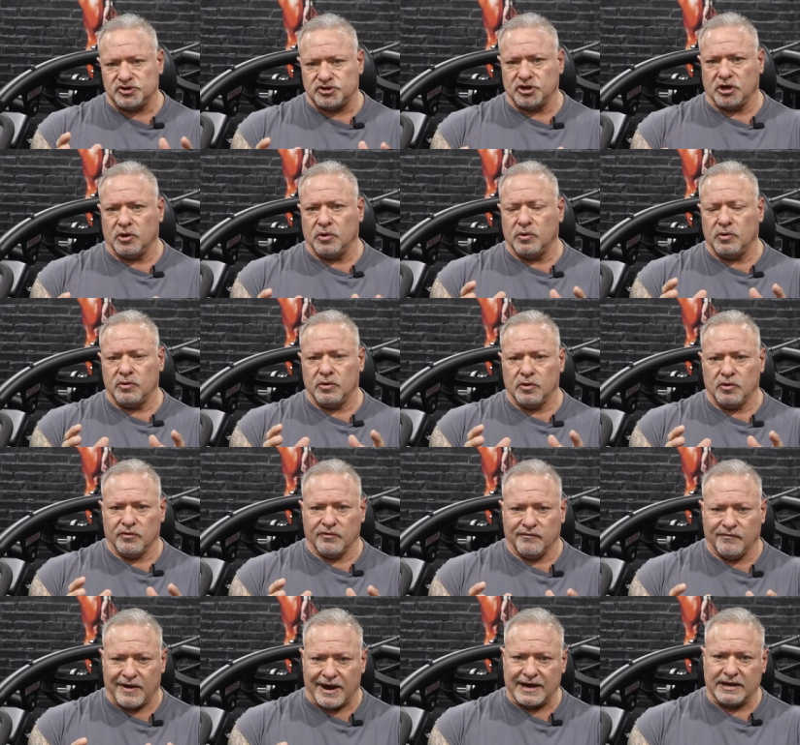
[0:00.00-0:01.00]
so
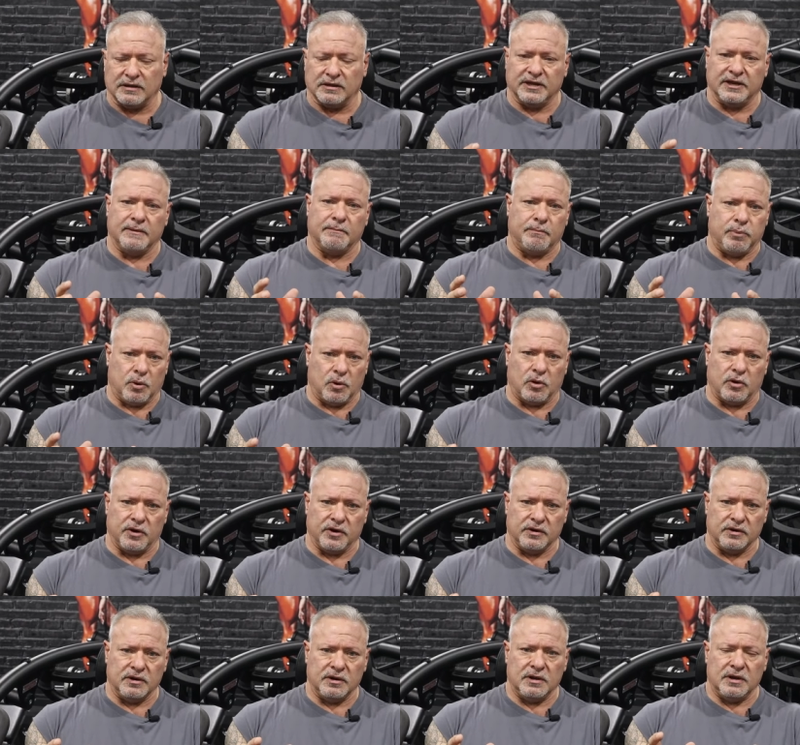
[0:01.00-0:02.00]
vitally
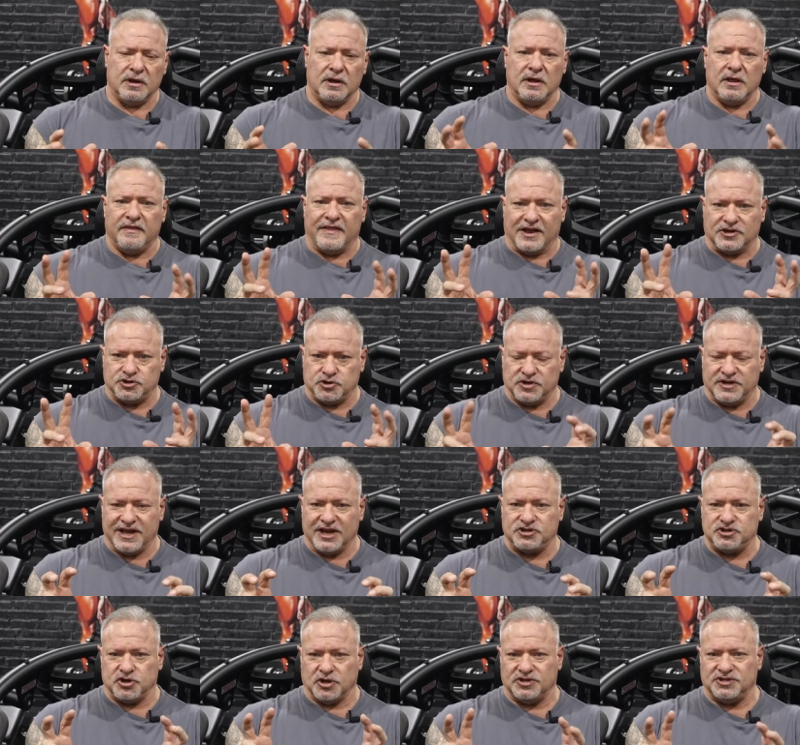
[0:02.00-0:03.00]
important that you
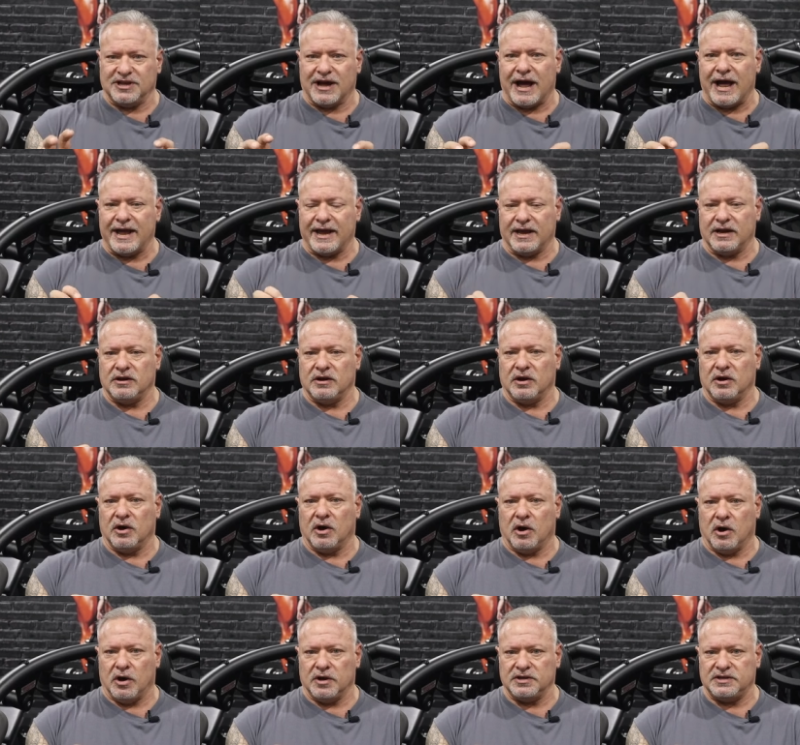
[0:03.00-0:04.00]
get your diet
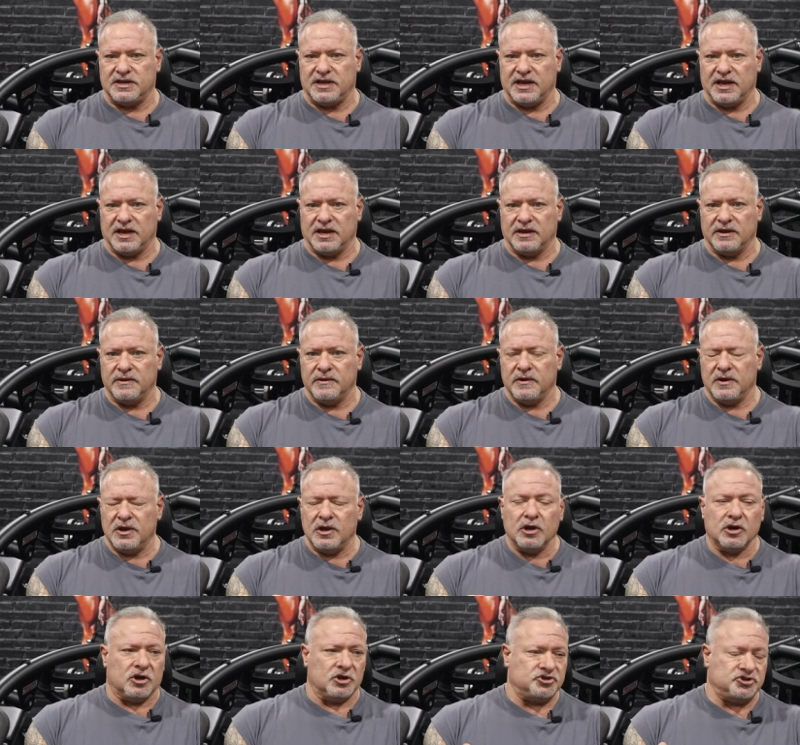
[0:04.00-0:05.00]
on key
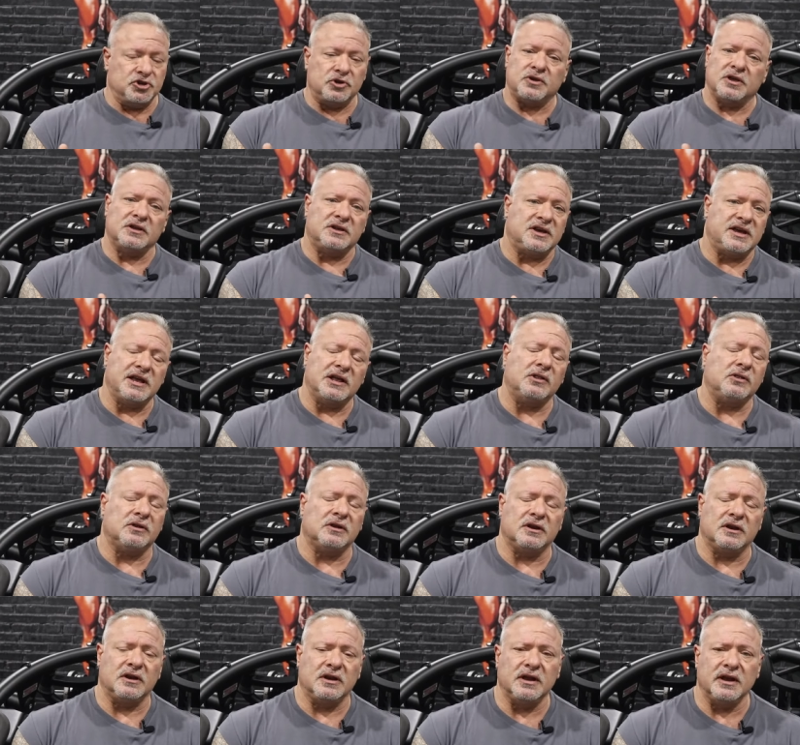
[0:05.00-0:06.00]
because you can kill
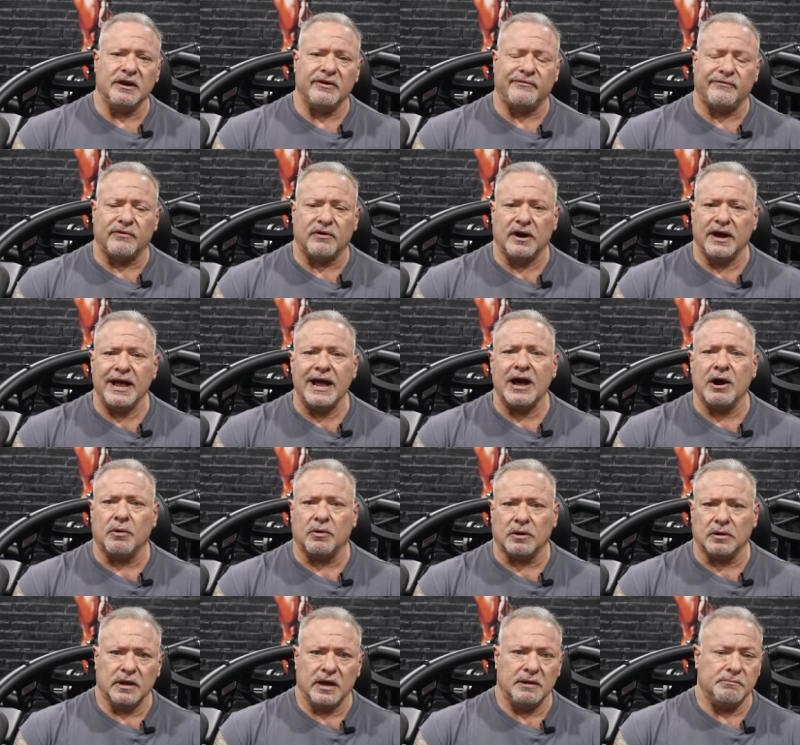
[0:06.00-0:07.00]
it in here for an
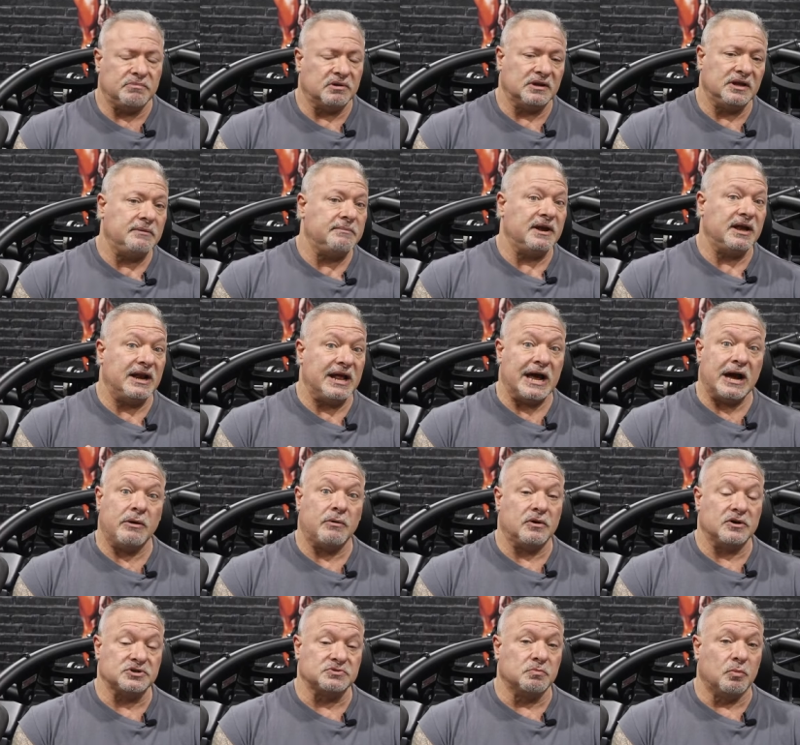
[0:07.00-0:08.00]
hour. And believe me, an
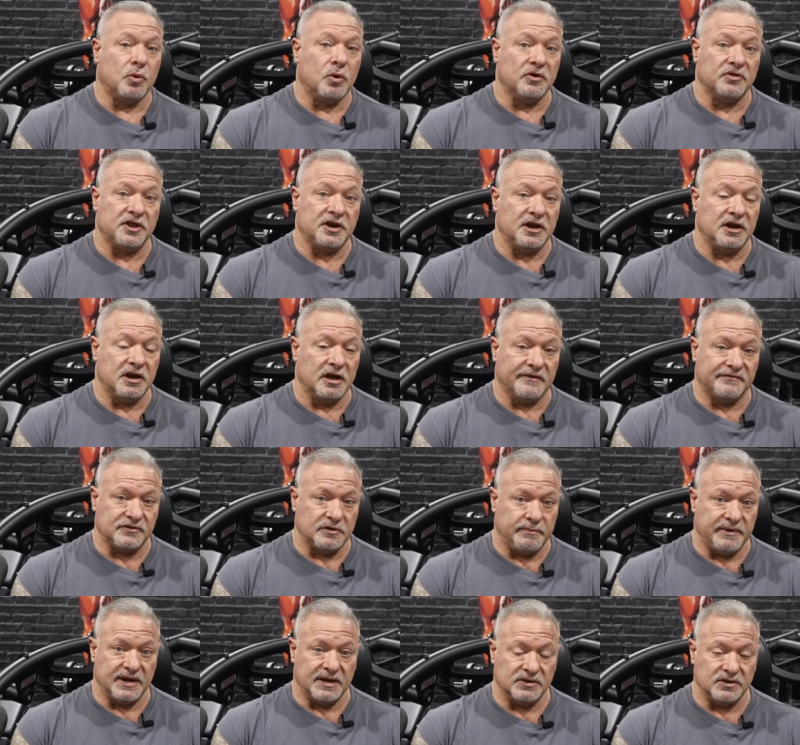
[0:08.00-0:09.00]
hour is more than enough
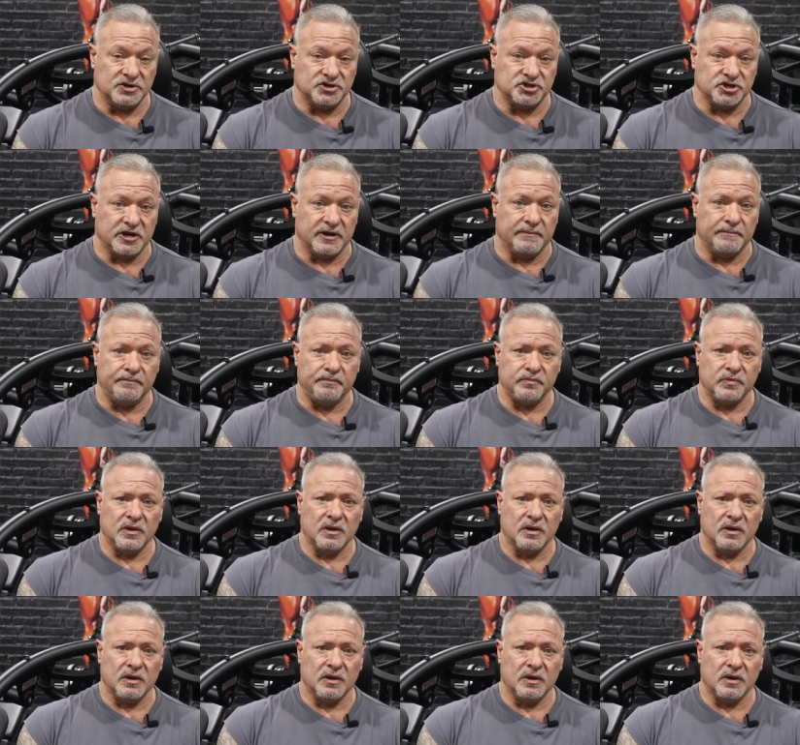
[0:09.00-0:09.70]
to be in the gym.